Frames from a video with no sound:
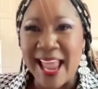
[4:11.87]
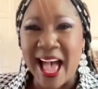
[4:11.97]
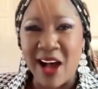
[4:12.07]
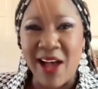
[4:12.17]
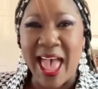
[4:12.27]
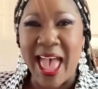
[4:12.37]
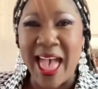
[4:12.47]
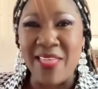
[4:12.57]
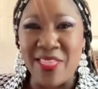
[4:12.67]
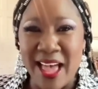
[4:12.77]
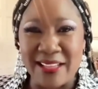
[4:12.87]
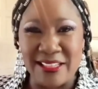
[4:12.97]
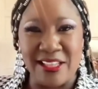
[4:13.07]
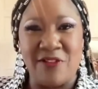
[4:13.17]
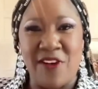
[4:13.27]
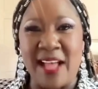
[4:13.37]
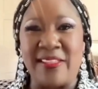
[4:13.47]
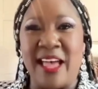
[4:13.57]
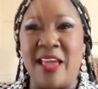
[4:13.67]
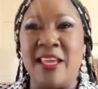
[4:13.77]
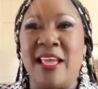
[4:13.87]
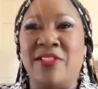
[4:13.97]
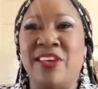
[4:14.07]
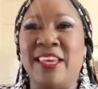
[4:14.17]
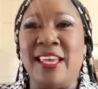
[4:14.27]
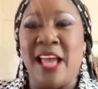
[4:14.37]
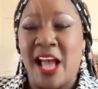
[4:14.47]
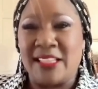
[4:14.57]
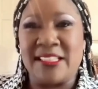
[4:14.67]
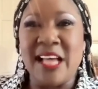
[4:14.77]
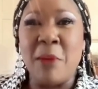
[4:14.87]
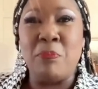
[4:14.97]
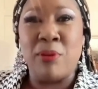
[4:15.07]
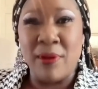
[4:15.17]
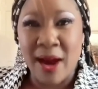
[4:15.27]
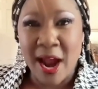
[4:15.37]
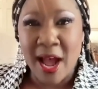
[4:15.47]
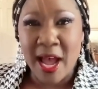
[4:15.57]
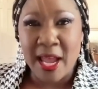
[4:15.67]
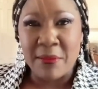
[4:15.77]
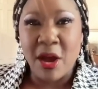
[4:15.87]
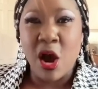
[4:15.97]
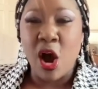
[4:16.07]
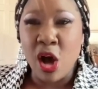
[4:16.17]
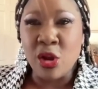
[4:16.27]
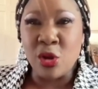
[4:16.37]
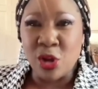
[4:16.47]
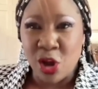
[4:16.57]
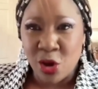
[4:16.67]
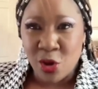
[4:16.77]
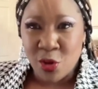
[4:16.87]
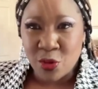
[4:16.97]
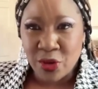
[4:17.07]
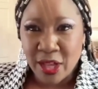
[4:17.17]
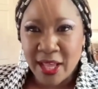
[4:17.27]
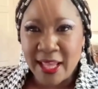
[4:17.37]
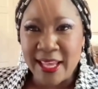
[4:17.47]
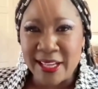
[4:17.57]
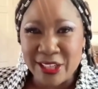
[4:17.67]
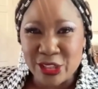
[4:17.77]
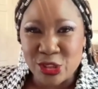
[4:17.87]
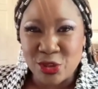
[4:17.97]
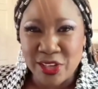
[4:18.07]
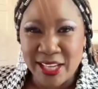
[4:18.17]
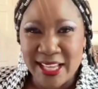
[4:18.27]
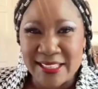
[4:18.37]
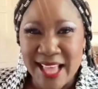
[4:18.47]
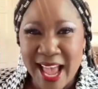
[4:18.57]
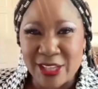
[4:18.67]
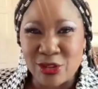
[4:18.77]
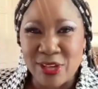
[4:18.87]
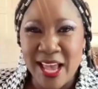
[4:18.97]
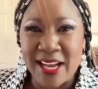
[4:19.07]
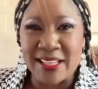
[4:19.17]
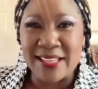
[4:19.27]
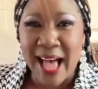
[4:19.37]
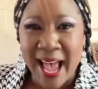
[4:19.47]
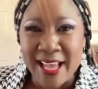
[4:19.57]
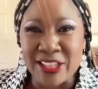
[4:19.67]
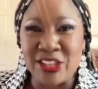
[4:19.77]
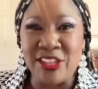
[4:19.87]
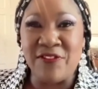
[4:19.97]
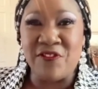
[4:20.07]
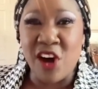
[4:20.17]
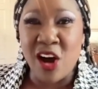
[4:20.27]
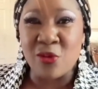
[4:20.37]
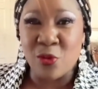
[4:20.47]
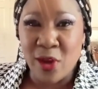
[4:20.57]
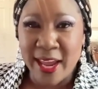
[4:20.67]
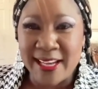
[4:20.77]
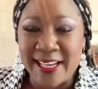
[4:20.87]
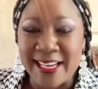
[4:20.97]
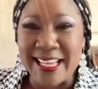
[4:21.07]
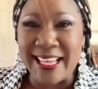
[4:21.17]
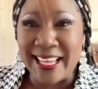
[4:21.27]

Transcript: Now, add that to the fact that the subprime auto loan industry is actually at its highest default rate